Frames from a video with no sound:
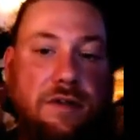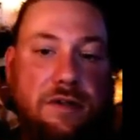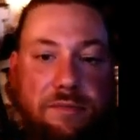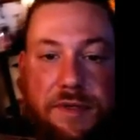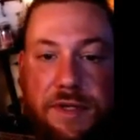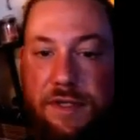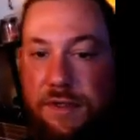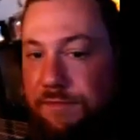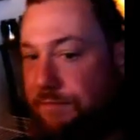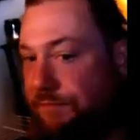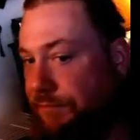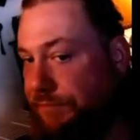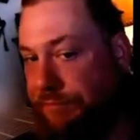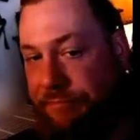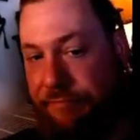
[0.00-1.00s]
in a little bit.
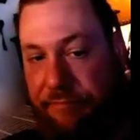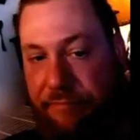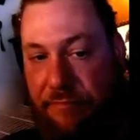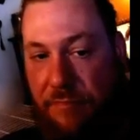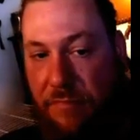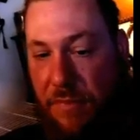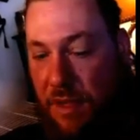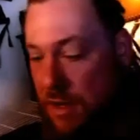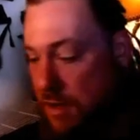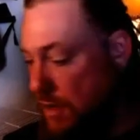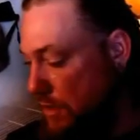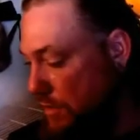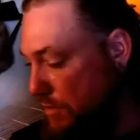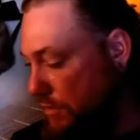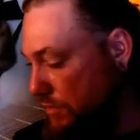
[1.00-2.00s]

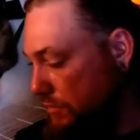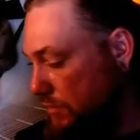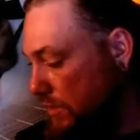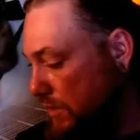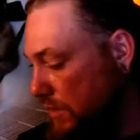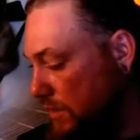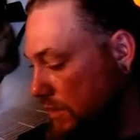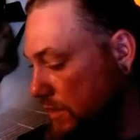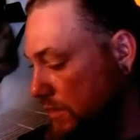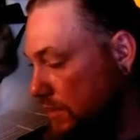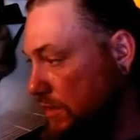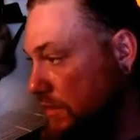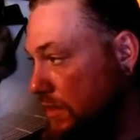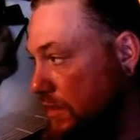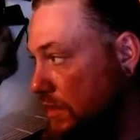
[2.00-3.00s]
I don't know.
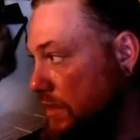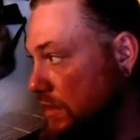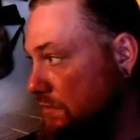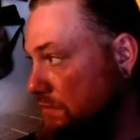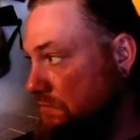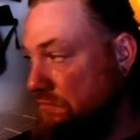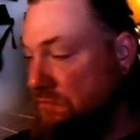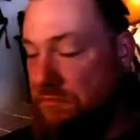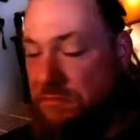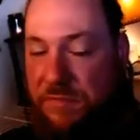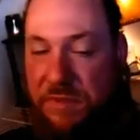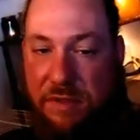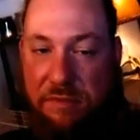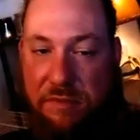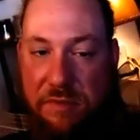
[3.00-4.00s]

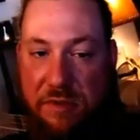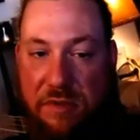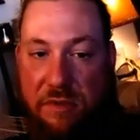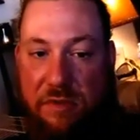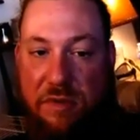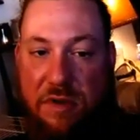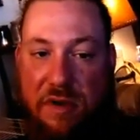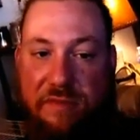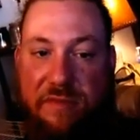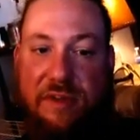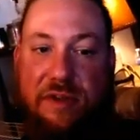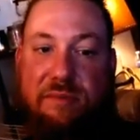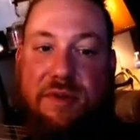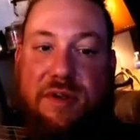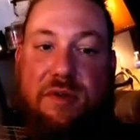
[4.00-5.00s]
Seems to be cooling off a
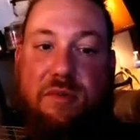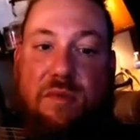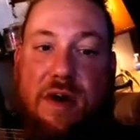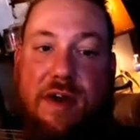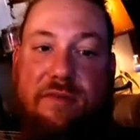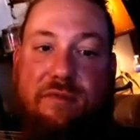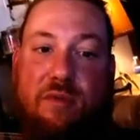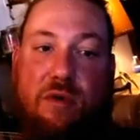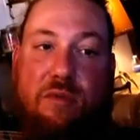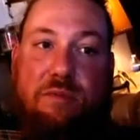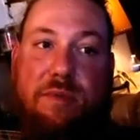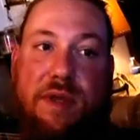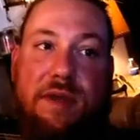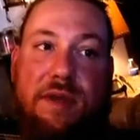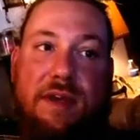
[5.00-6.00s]
little bit. The wife
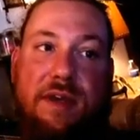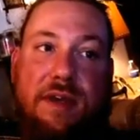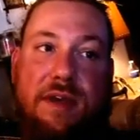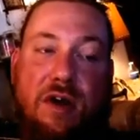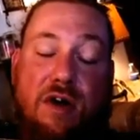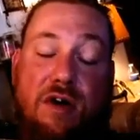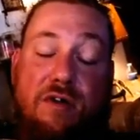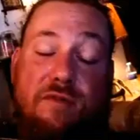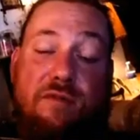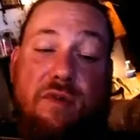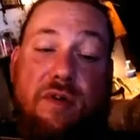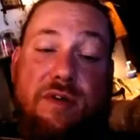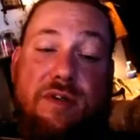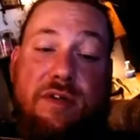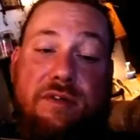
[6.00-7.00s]
won't be
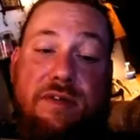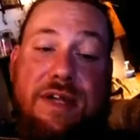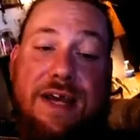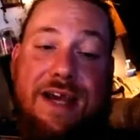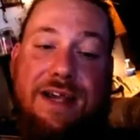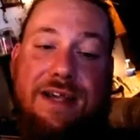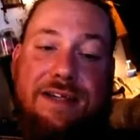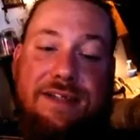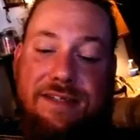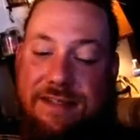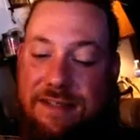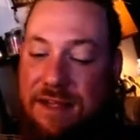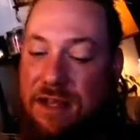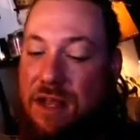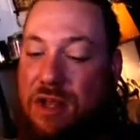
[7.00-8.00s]
off work till 9.
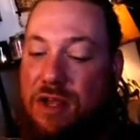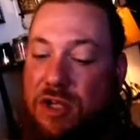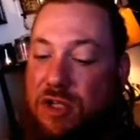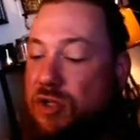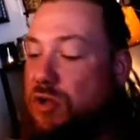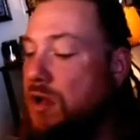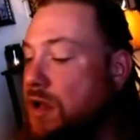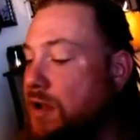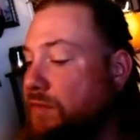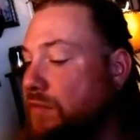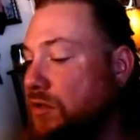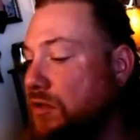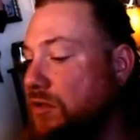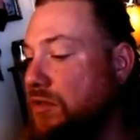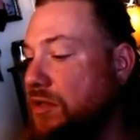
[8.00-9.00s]
So I have
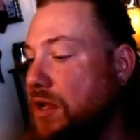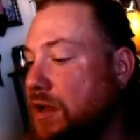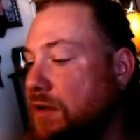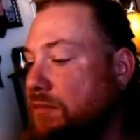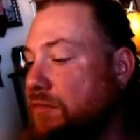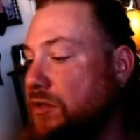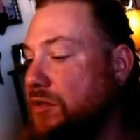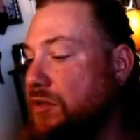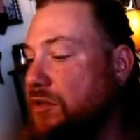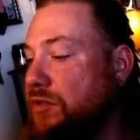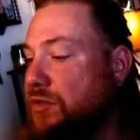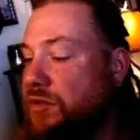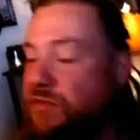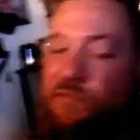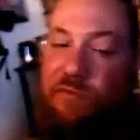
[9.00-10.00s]
a little time to
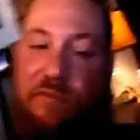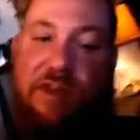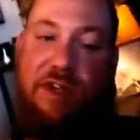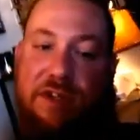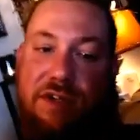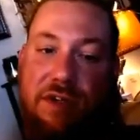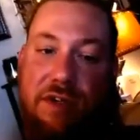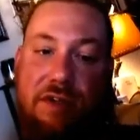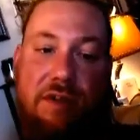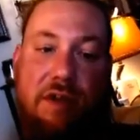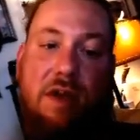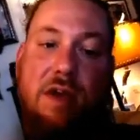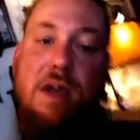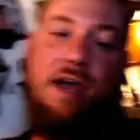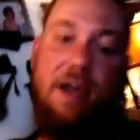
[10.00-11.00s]
do some fishing.
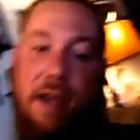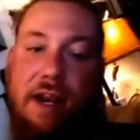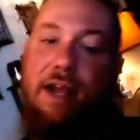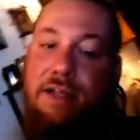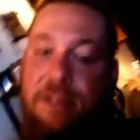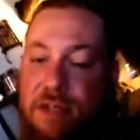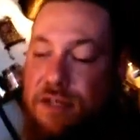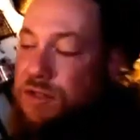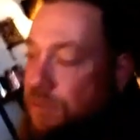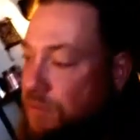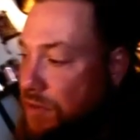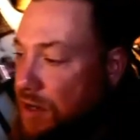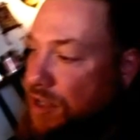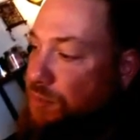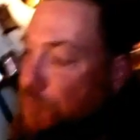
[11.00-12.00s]
I got access
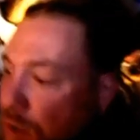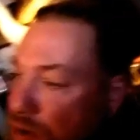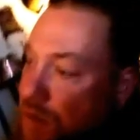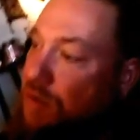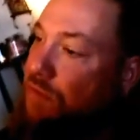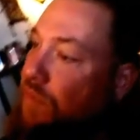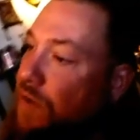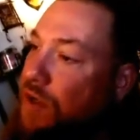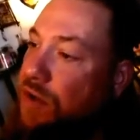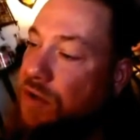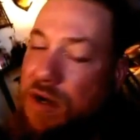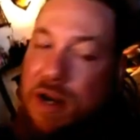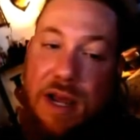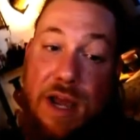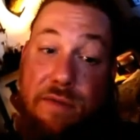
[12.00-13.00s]
to a nice pond over
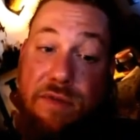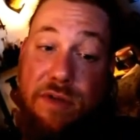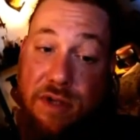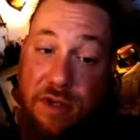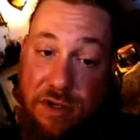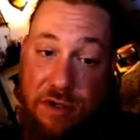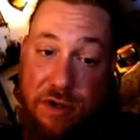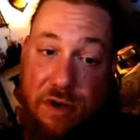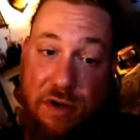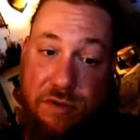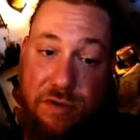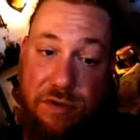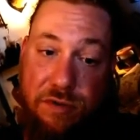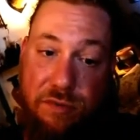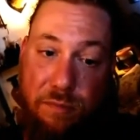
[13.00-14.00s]
here that I haven't taken
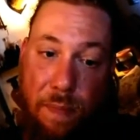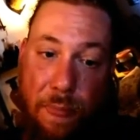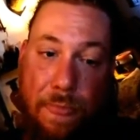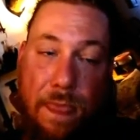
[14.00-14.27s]
y'all to.